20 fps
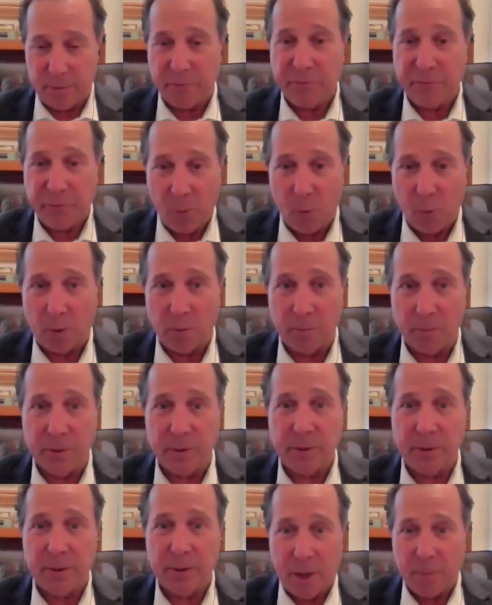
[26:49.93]

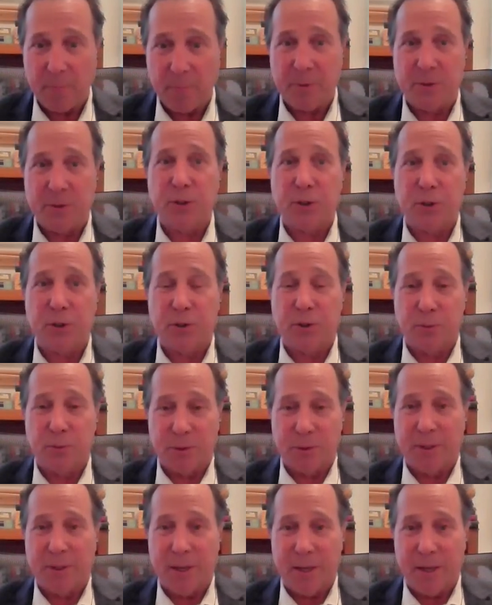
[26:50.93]
formed in opposition
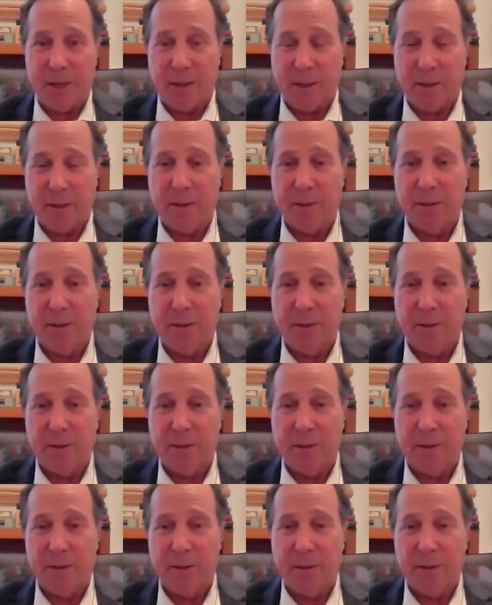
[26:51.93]
to a king.